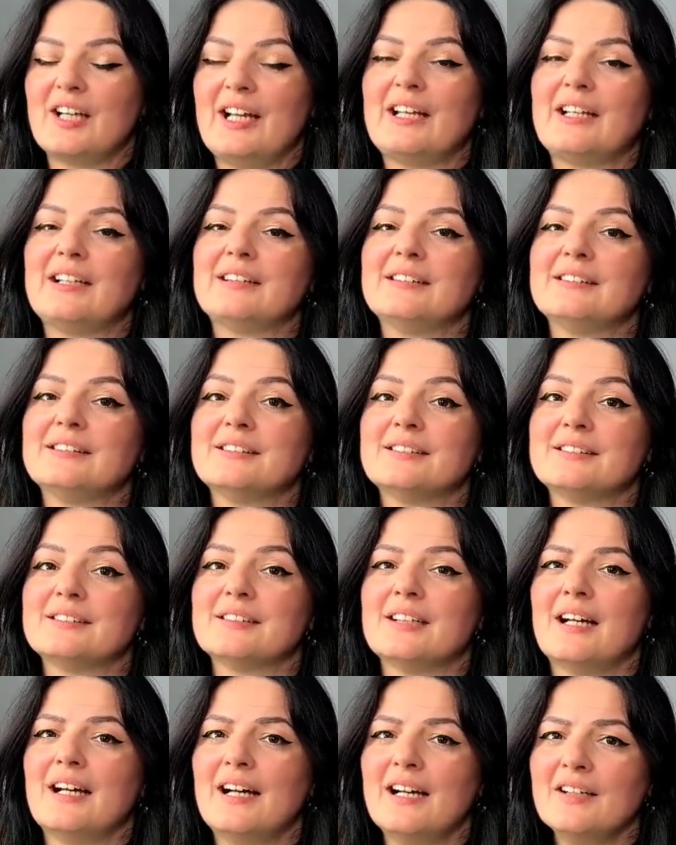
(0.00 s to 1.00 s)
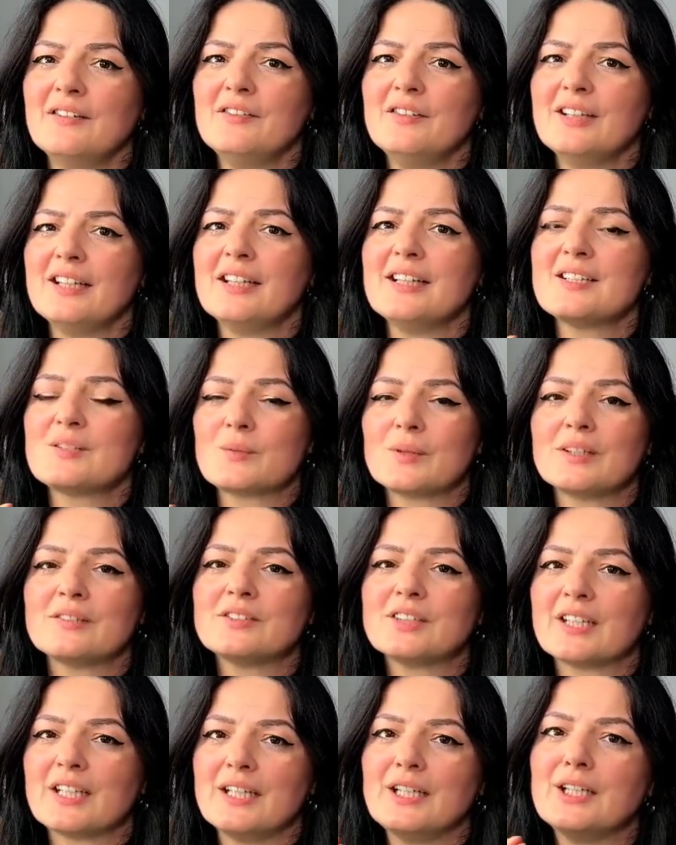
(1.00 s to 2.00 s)
and I think it's one of
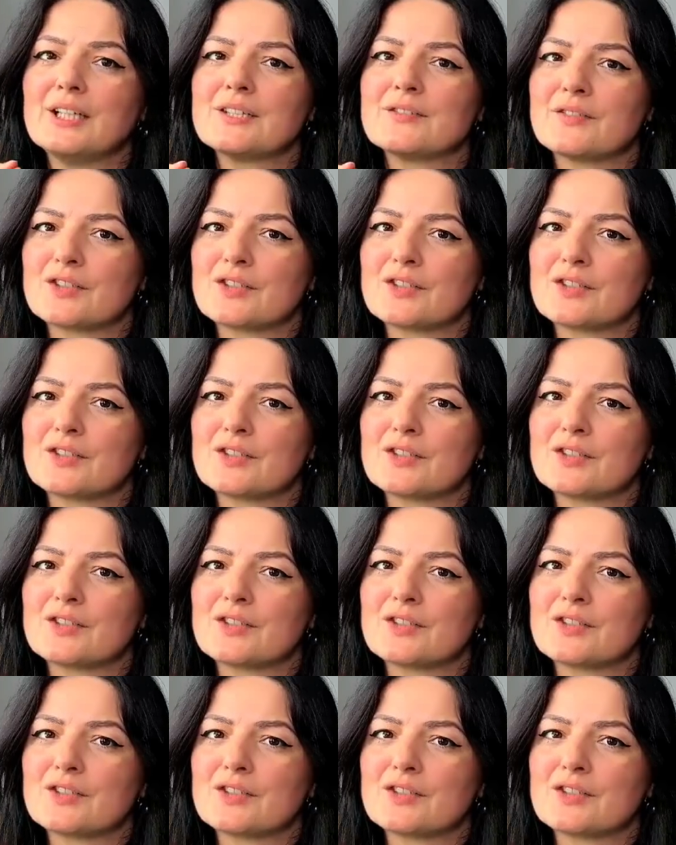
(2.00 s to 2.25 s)
the cleanest